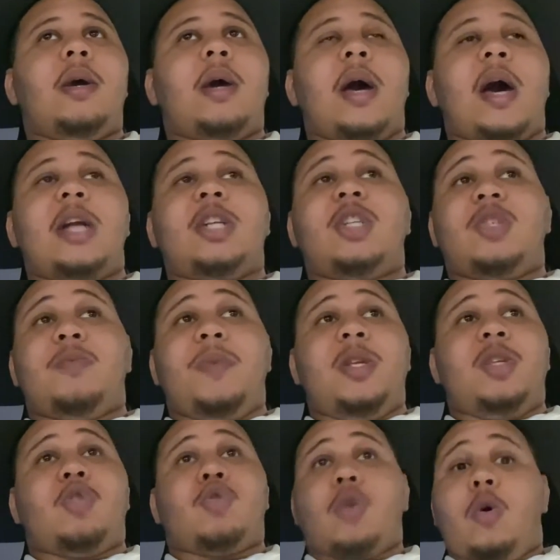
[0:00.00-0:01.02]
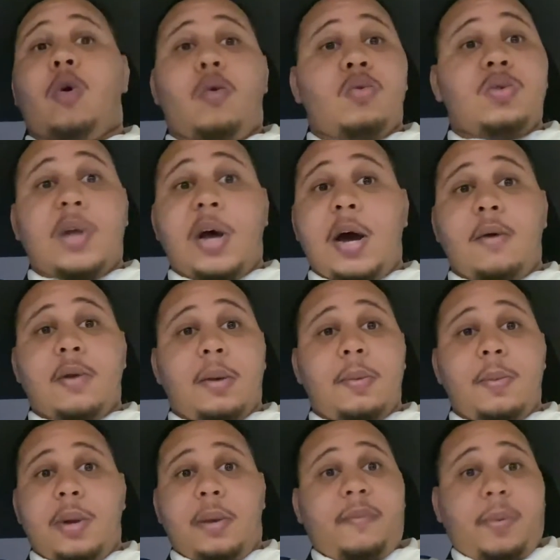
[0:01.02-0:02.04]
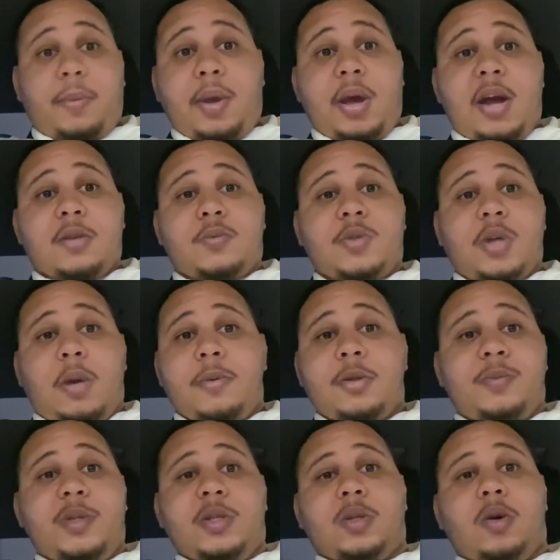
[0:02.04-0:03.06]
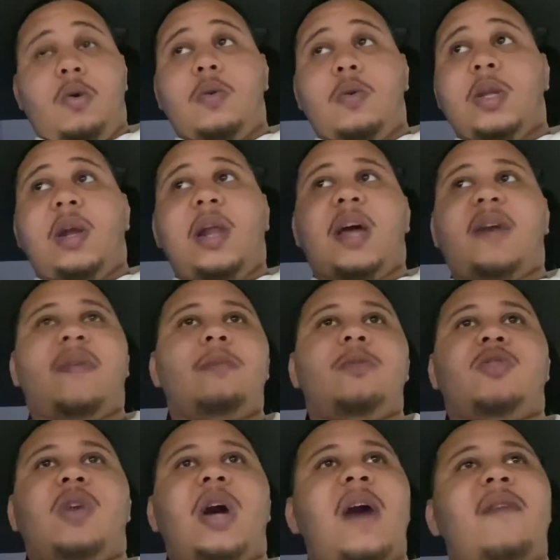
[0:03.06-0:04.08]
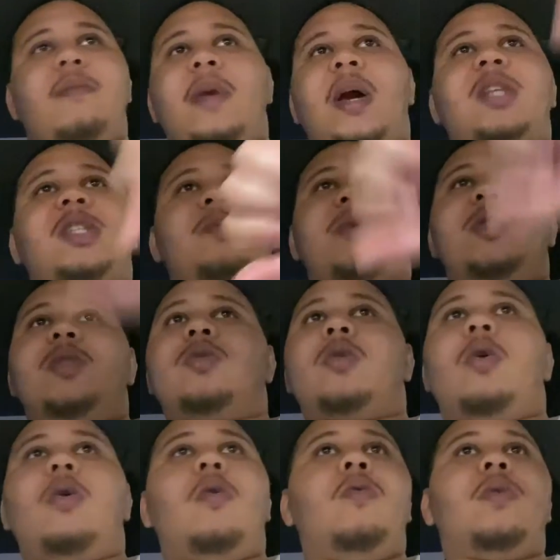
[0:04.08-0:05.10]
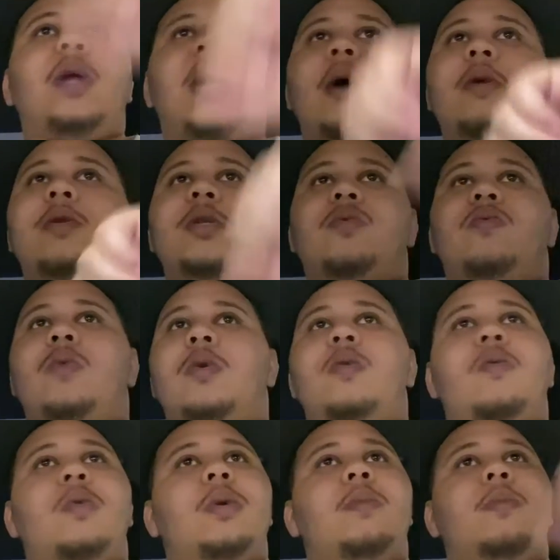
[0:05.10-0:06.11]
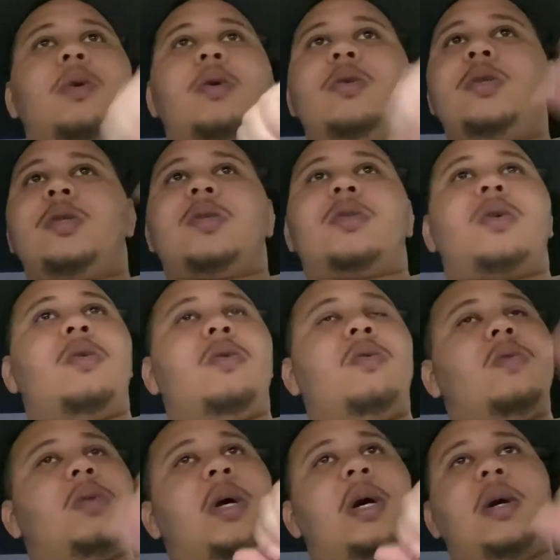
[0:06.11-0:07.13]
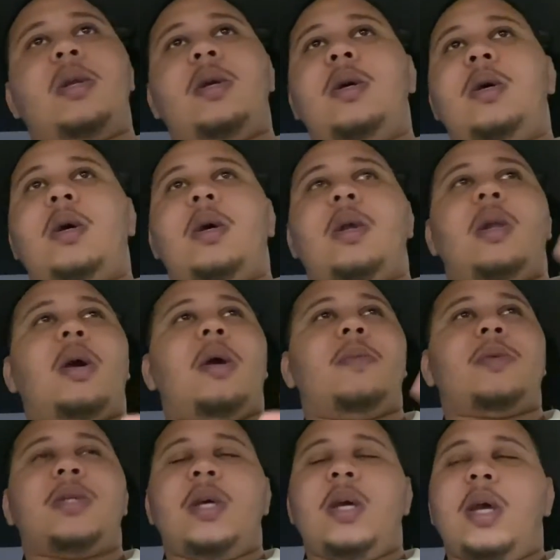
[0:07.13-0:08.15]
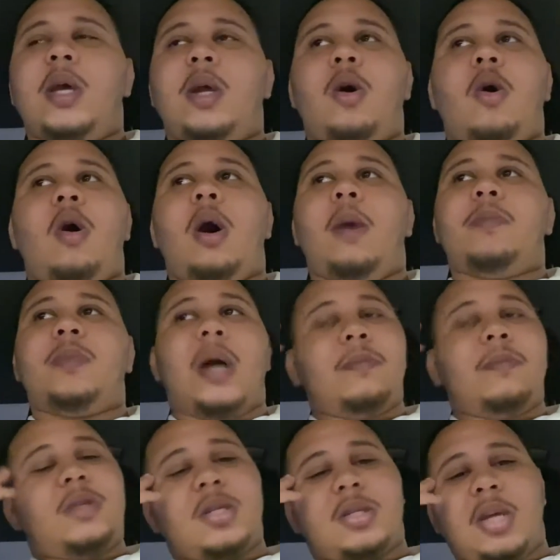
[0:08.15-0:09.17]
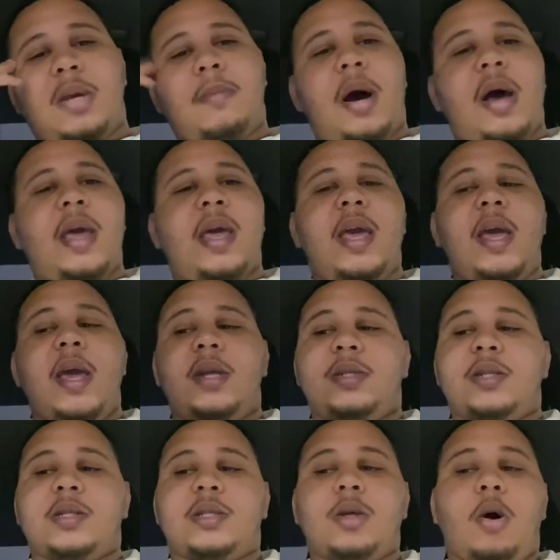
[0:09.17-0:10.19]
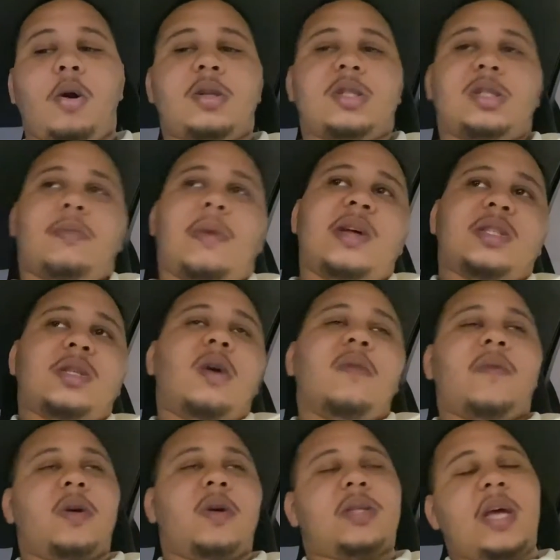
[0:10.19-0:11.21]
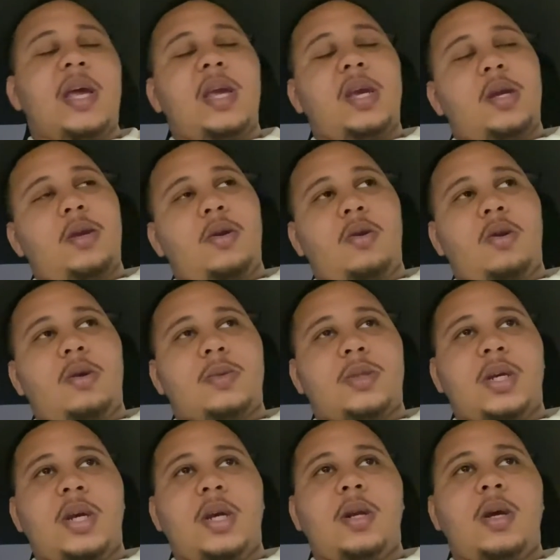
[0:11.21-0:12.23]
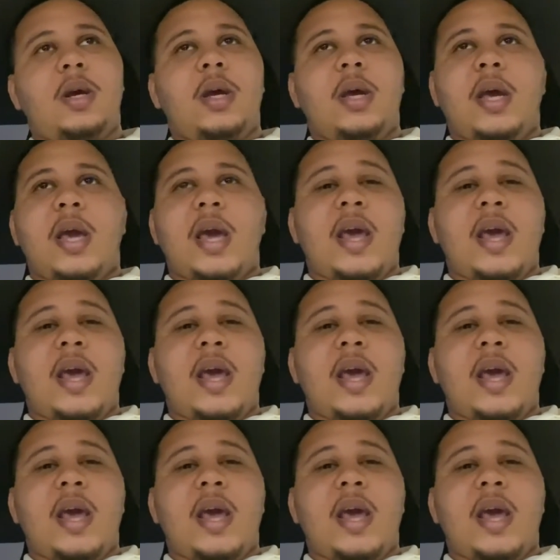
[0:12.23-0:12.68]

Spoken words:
I just be zoned out. I'm gonna be honest with you. I just be zoned out. Like if I'm driving, man, I just be zoned out, just rolling, bro, just zoned out. You know what I'm saying? Oh, I'm just in my head, just talking to myself or thinking. You know what I'm saying?